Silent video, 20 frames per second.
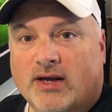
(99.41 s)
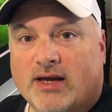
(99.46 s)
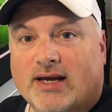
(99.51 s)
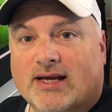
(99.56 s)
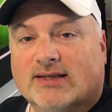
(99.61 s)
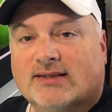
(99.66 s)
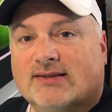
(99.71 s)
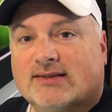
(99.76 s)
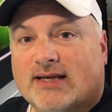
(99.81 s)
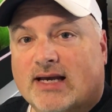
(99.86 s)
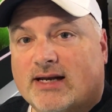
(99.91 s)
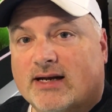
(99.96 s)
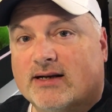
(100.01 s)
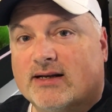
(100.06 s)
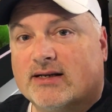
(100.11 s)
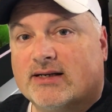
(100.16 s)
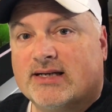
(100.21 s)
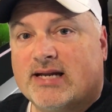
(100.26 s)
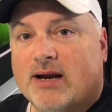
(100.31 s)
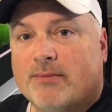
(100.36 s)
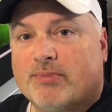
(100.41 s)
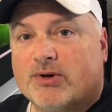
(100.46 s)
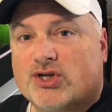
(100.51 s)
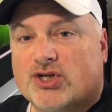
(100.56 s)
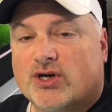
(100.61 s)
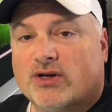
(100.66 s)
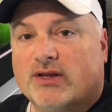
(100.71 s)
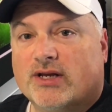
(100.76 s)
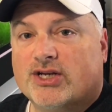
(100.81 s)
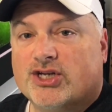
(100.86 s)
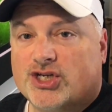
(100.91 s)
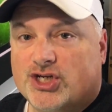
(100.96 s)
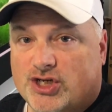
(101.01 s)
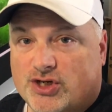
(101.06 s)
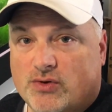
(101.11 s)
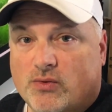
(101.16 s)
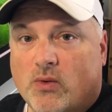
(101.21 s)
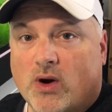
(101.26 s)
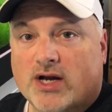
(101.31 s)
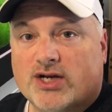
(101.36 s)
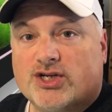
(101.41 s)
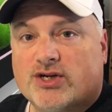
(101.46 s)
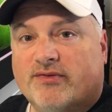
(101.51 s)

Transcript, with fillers: is set at a temperature that you want